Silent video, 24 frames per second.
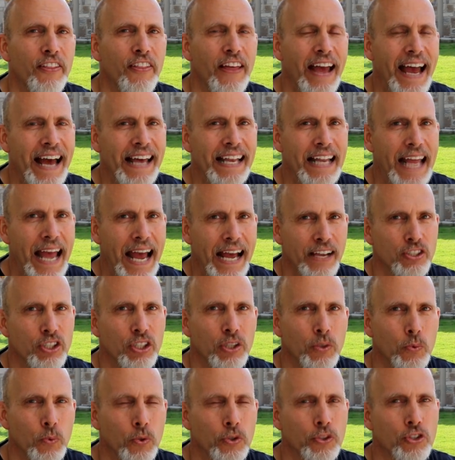that
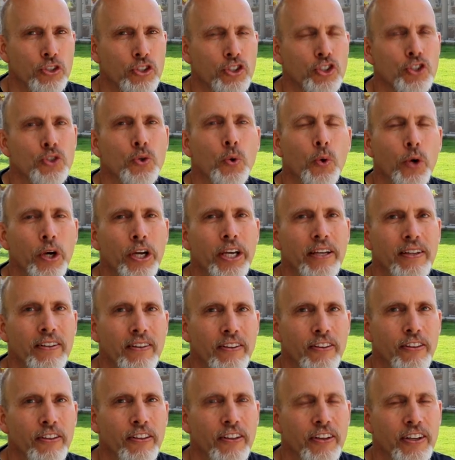actually will destroy
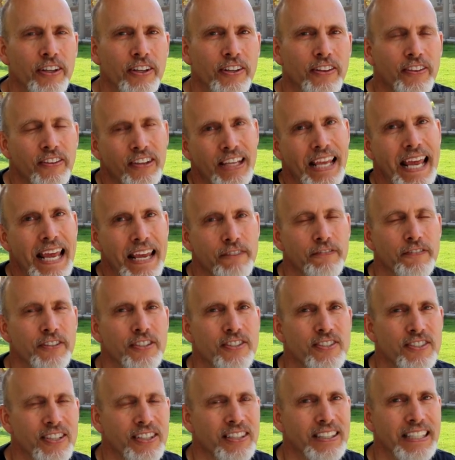the, the
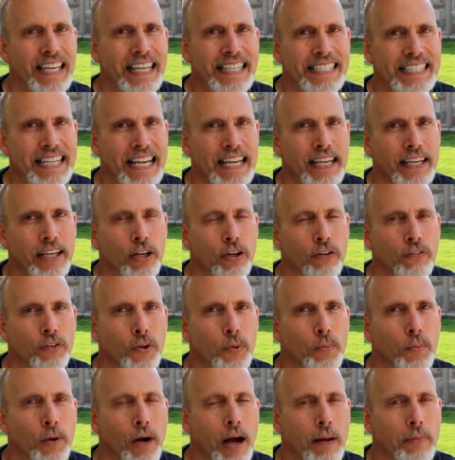aphids and, and take care of
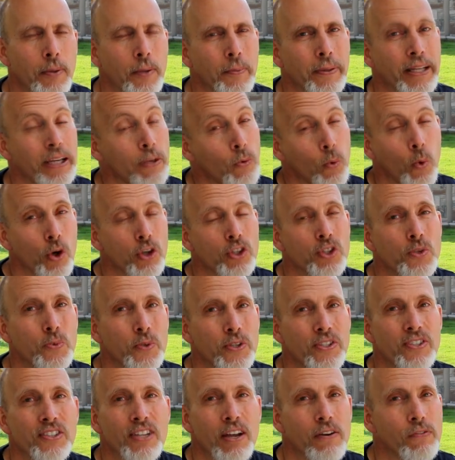your problem. And it works
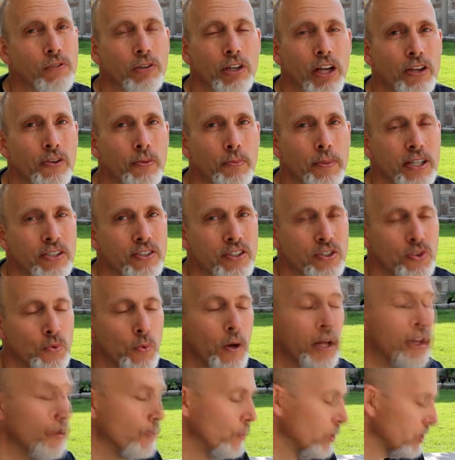with several other bugs as
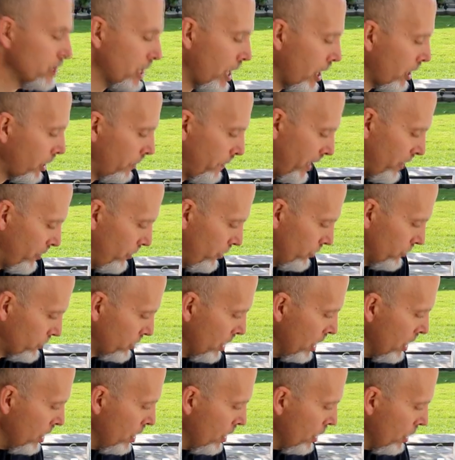well, and we'll talk about
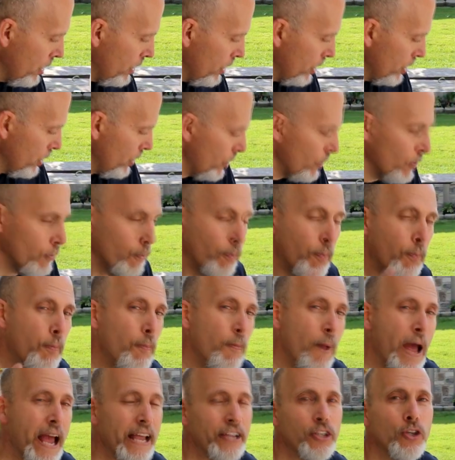those.
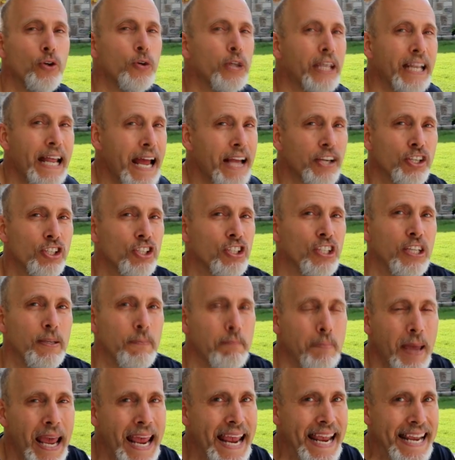And you can actually
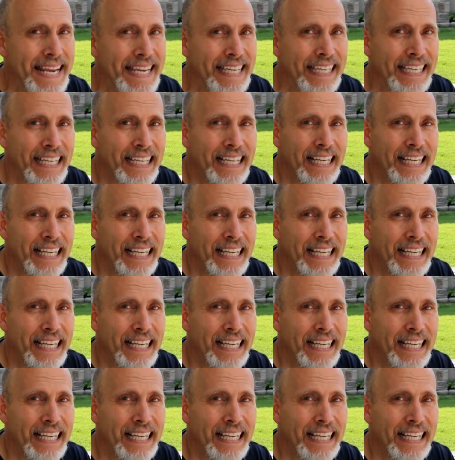make